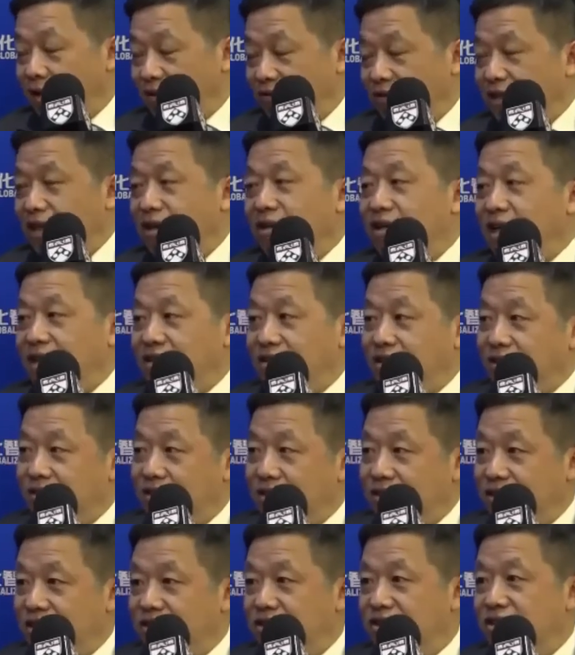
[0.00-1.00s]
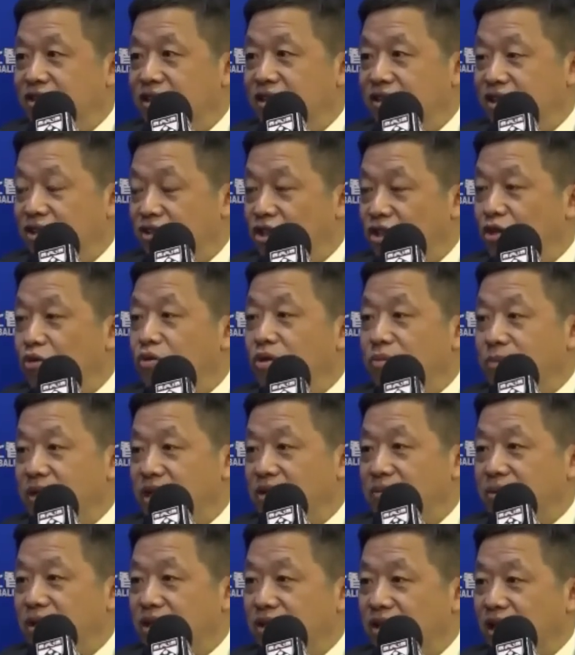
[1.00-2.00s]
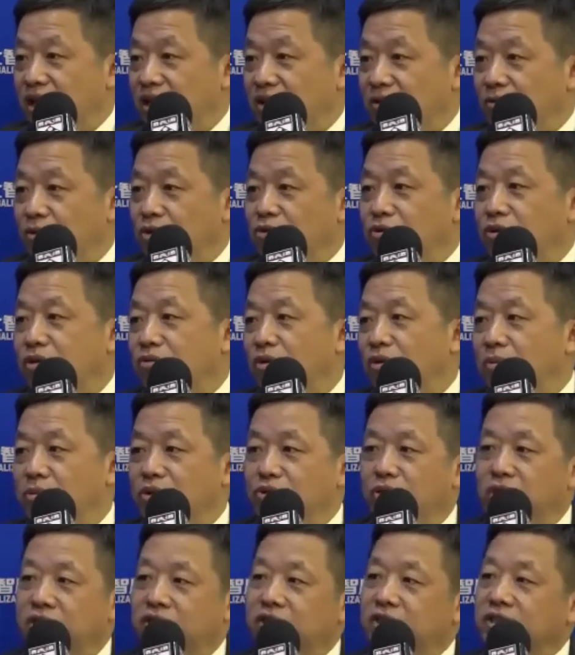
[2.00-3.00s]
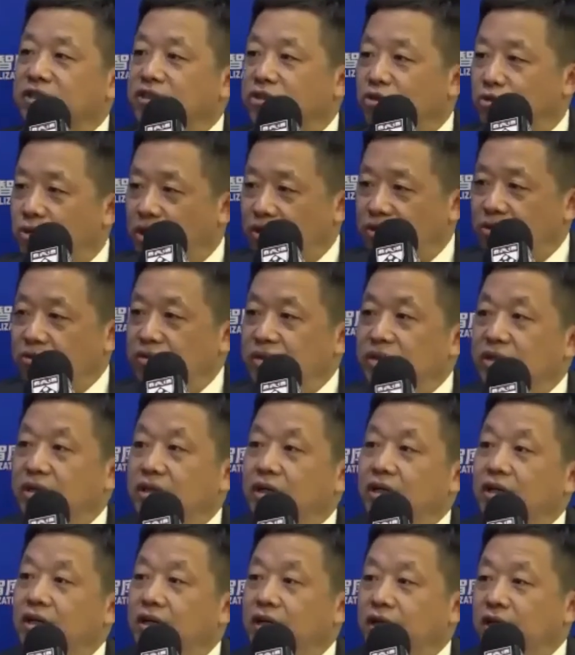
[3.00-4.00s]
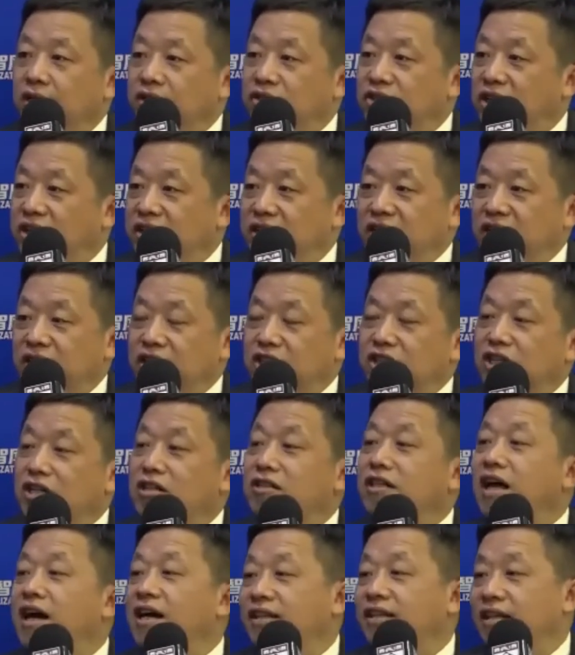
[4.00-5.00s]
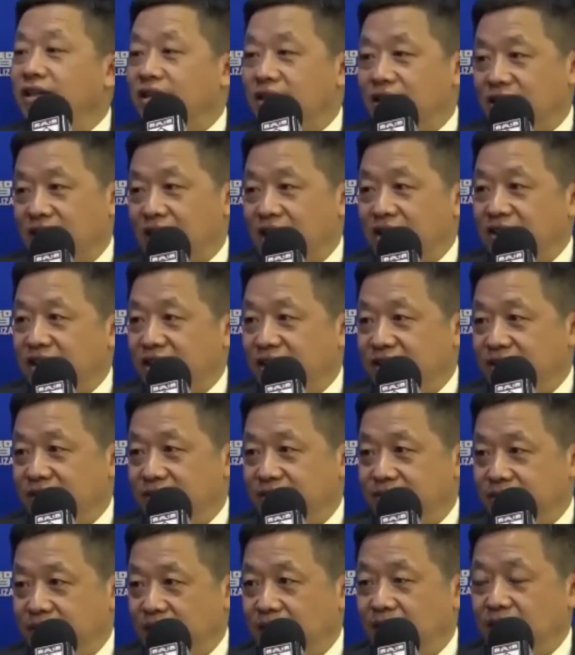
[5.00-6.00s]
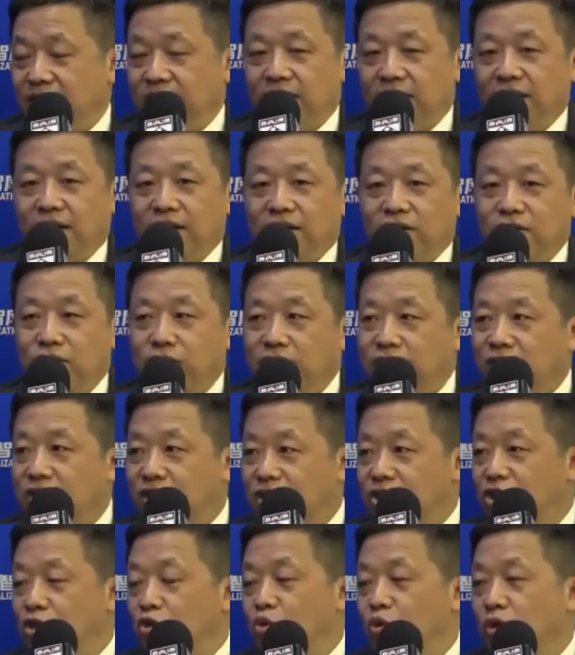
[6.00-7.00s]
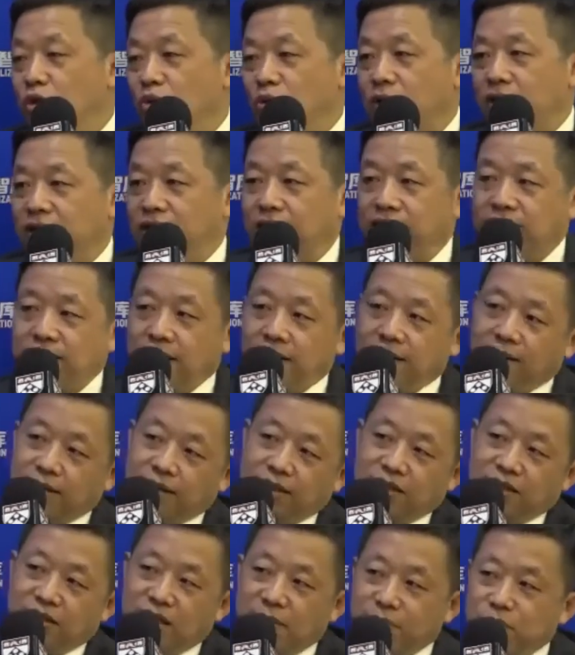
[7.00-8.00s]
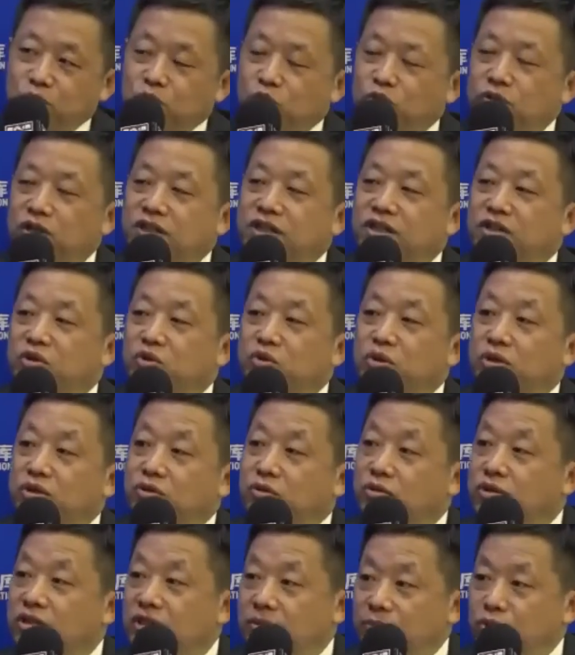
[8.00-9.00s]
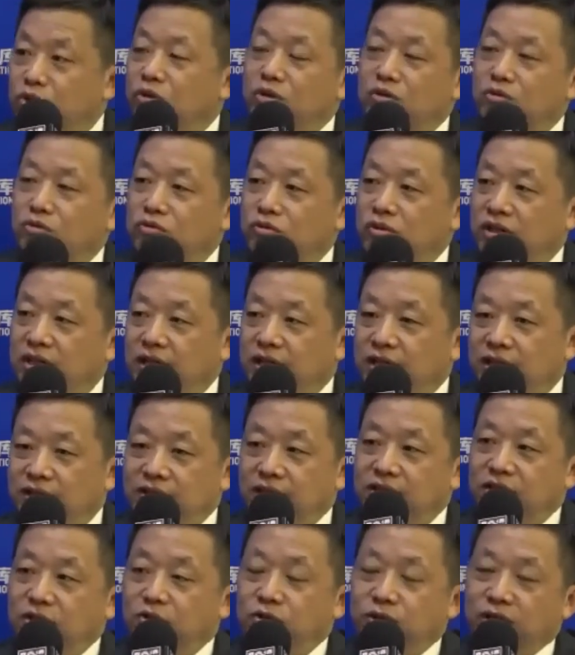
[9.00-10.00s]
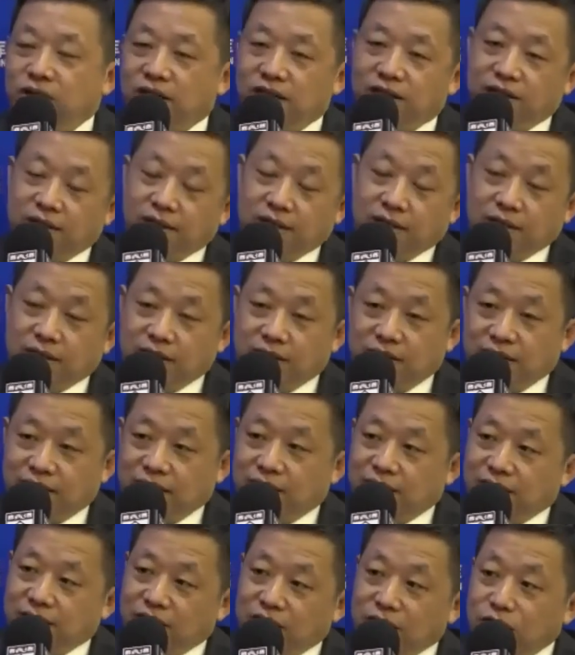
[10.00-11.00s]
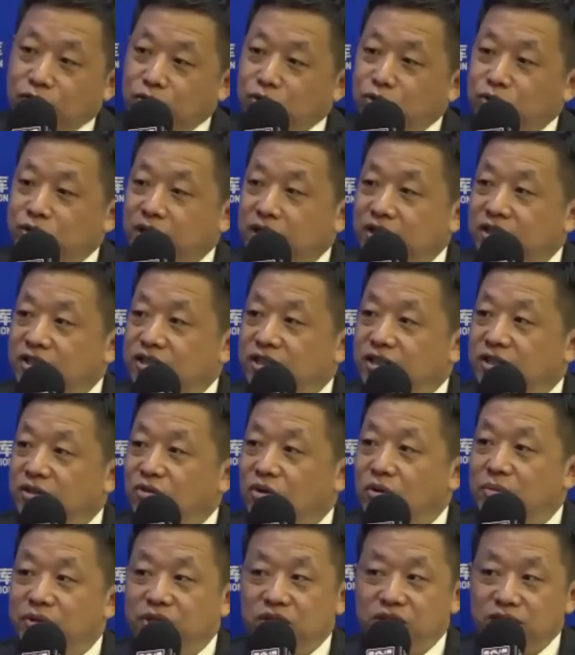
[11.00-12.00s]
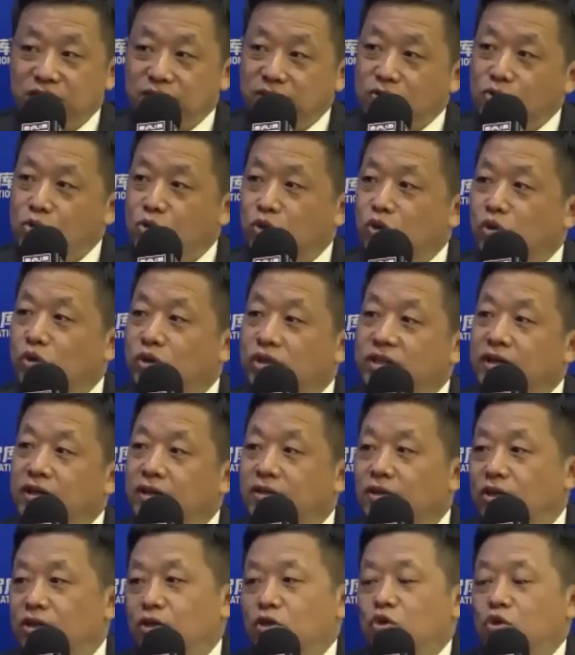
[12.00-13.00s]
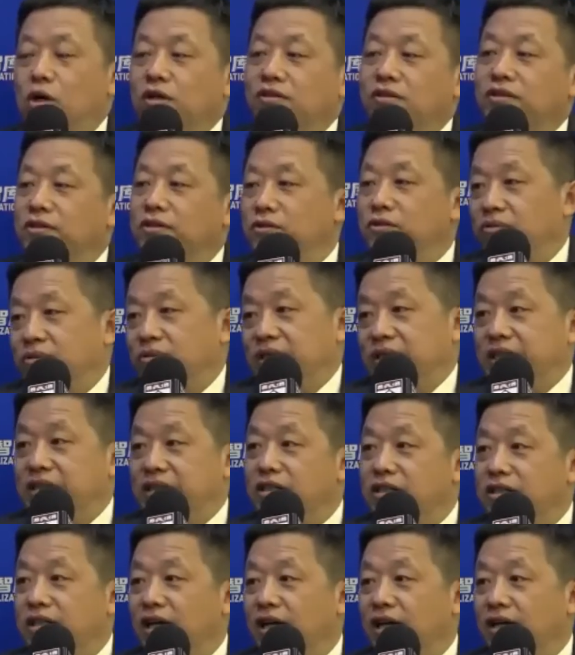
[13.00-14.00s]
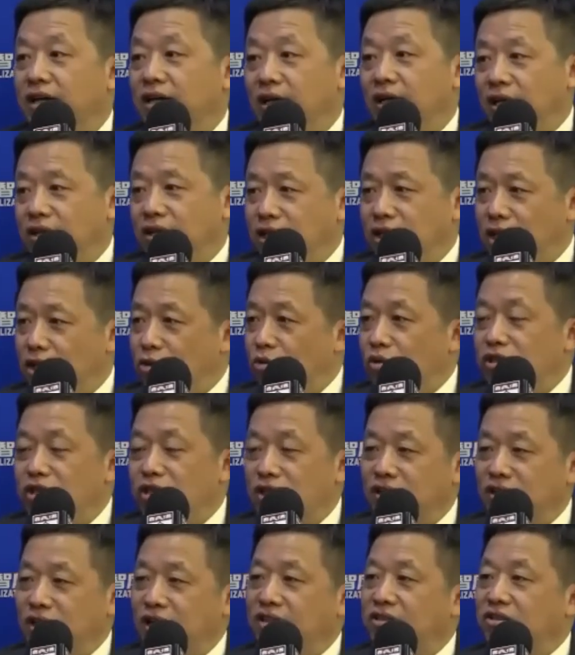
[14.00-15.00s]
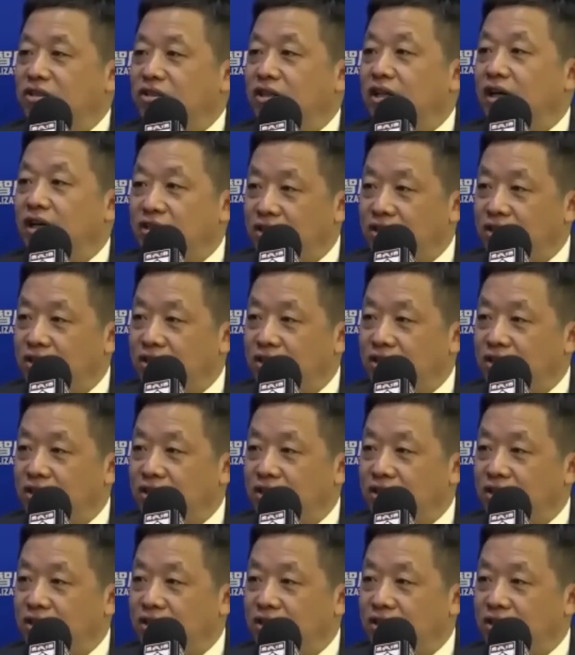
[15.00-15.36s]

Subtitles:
Today, the forum is a very good forum. So I think CCG has given us a very good opportunity because we're from different areas focusing on different subjects. So being together here at this forum,